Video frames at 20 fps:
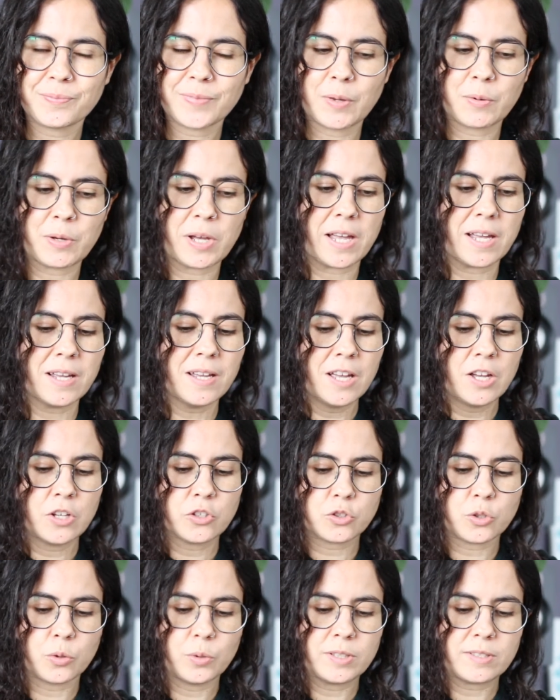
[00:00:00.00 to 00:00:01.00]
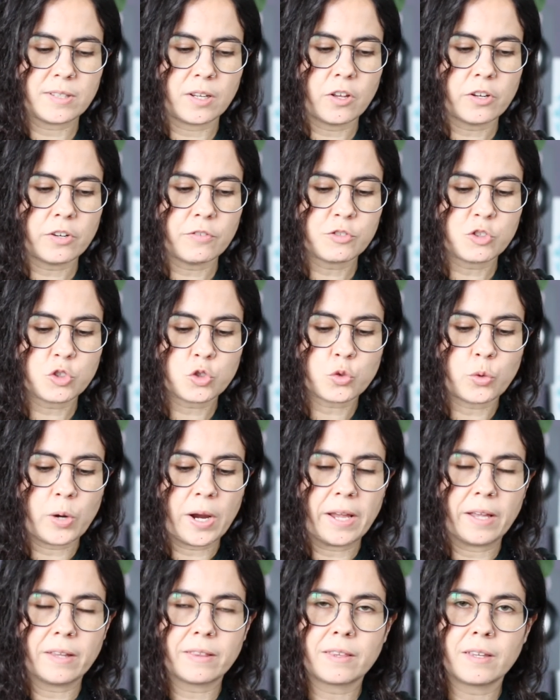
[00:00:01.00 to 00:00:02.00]
Okay, so it's a lot of
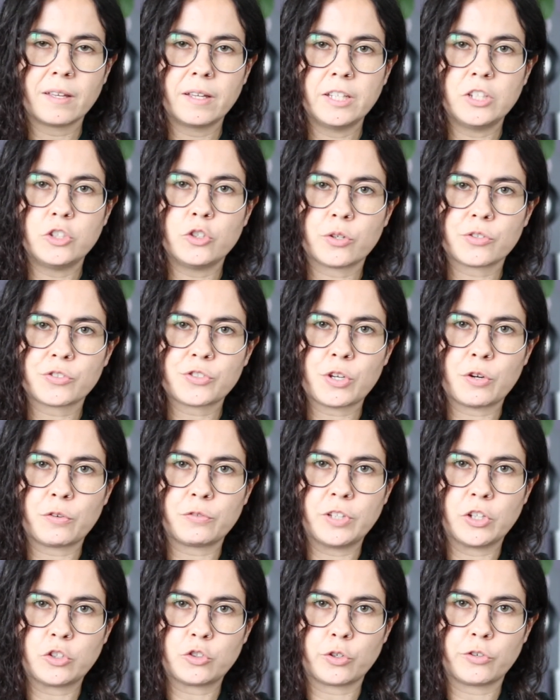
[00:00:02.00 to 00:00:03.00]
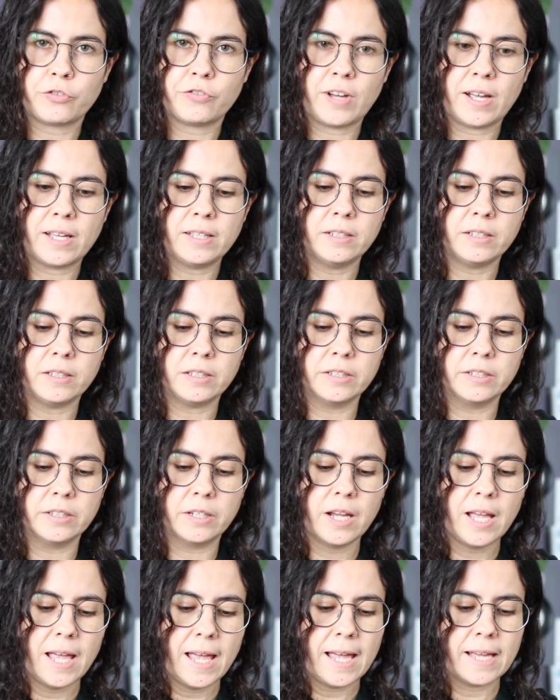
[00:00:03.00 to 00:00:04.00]
strength in yourself that you're finding here.
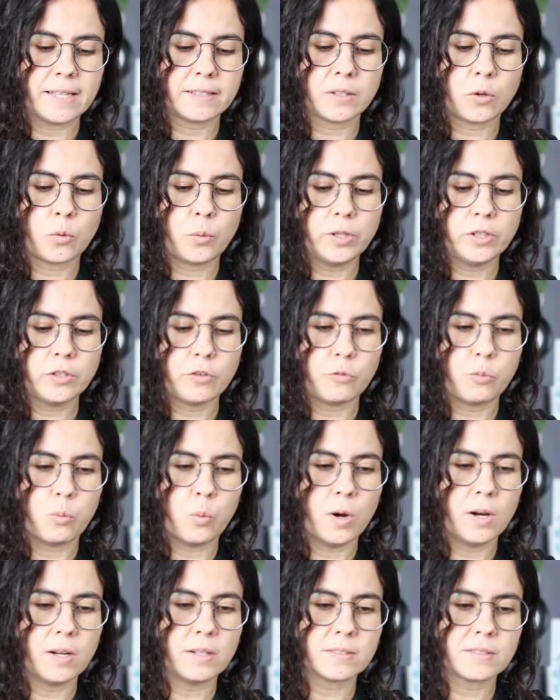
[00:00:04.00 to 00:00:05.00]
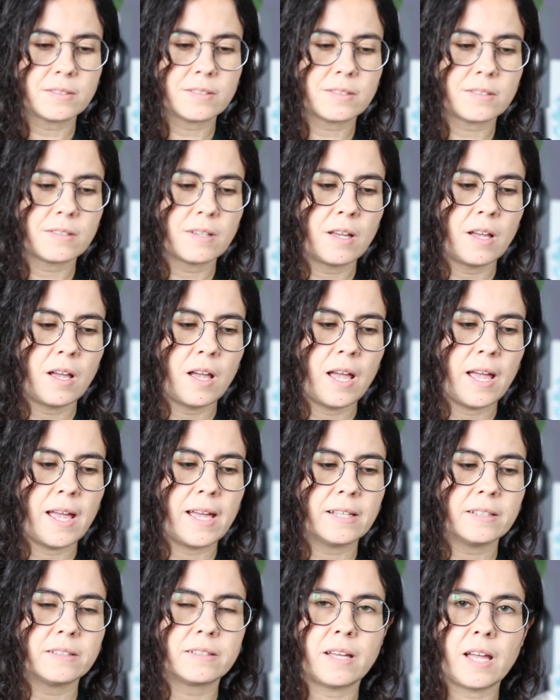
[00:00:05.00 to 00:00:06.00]
And the Queen of Wands
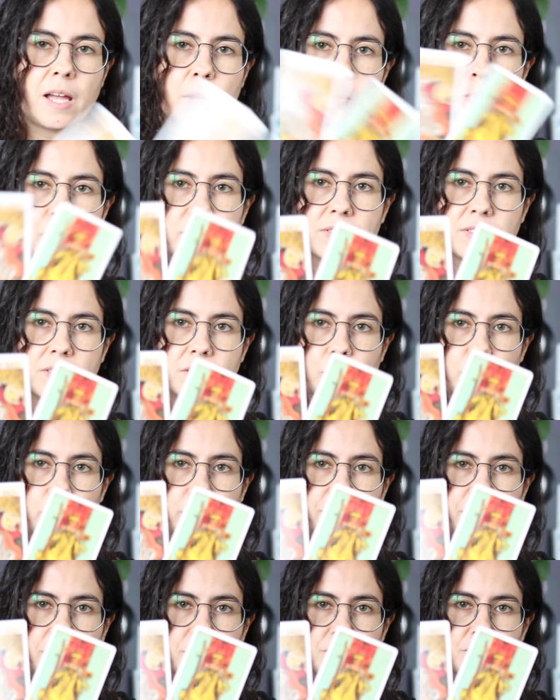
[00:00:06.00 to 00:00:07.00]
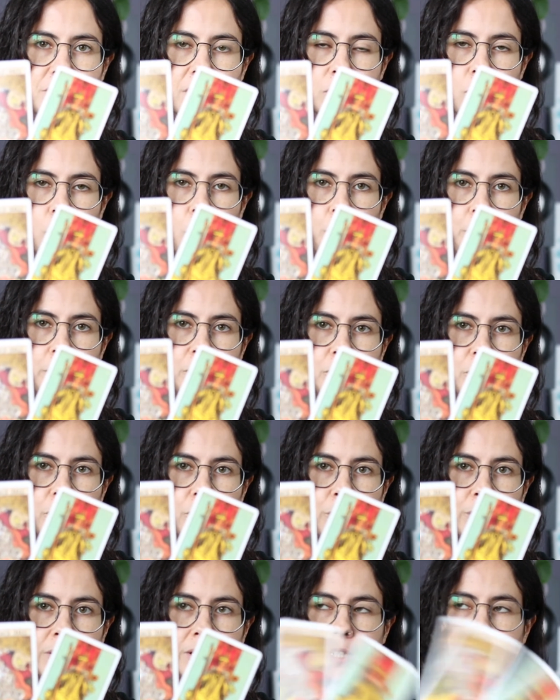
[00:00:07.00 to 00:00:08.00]
and the Empress in the reverse that opened your
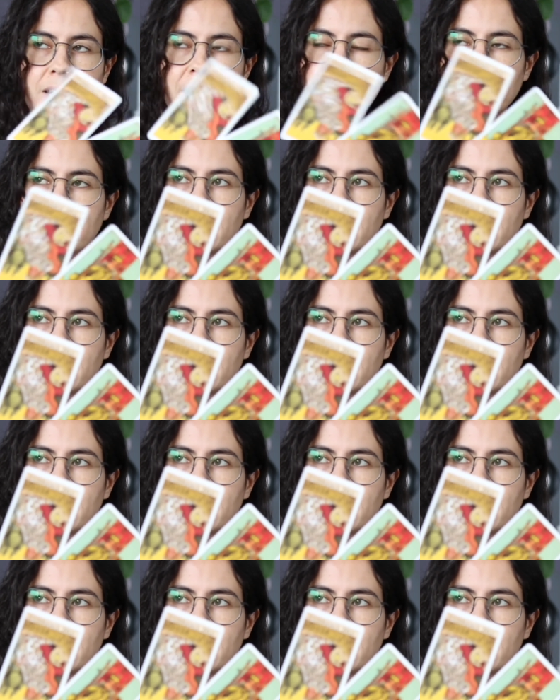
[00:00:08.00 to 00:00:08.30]
reading, I